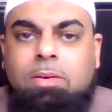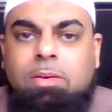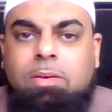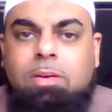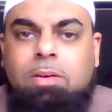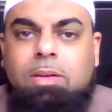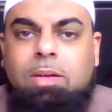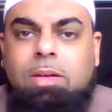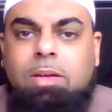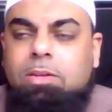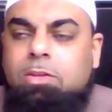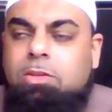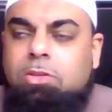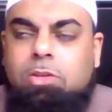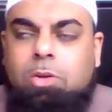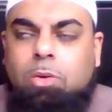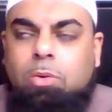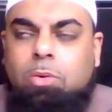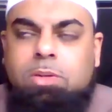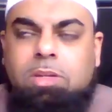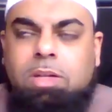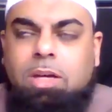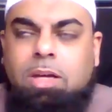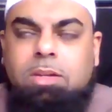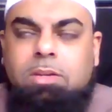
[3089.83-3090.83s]
Okay?
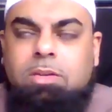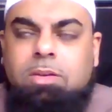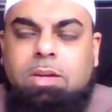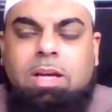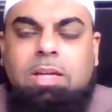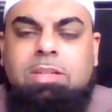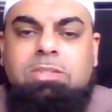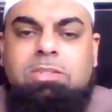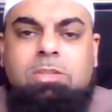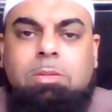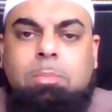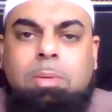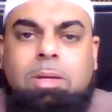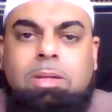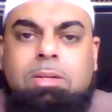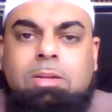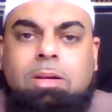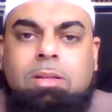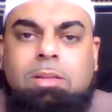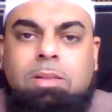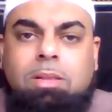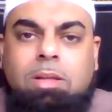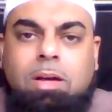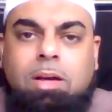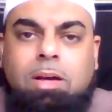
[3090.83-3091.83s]
Don't underestimate
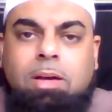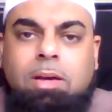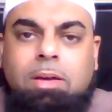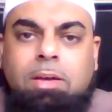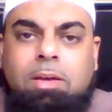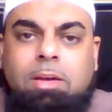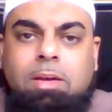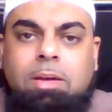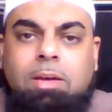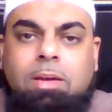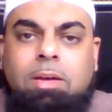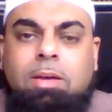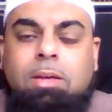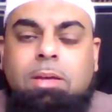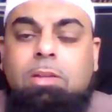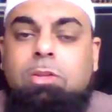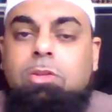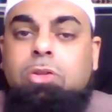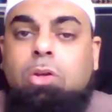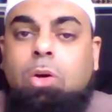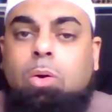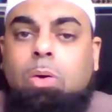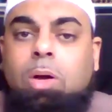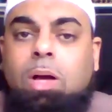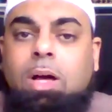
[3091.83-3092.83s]
Allah.
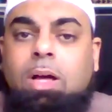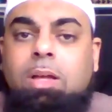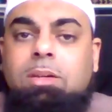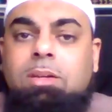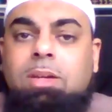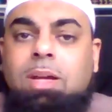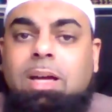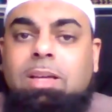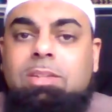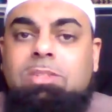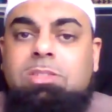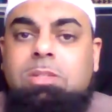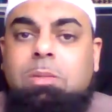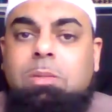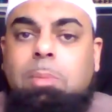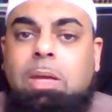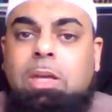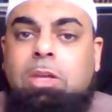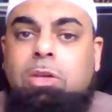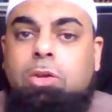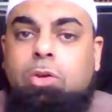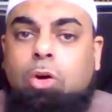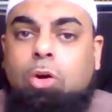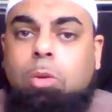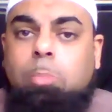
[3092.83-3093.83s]
Don't
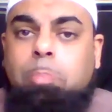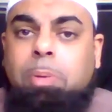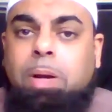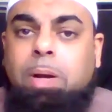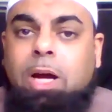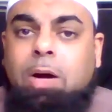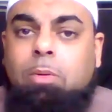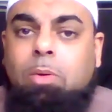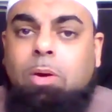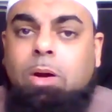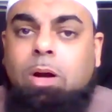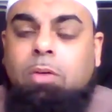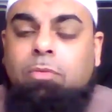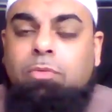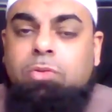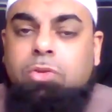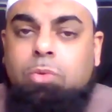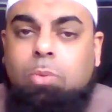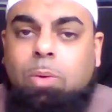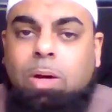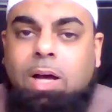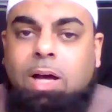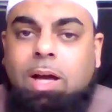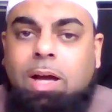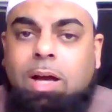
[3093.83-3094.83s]
underestimate your power of
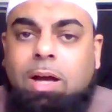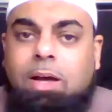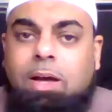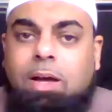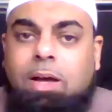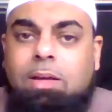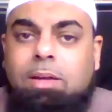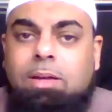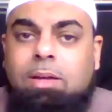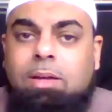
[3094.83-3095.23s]
dua.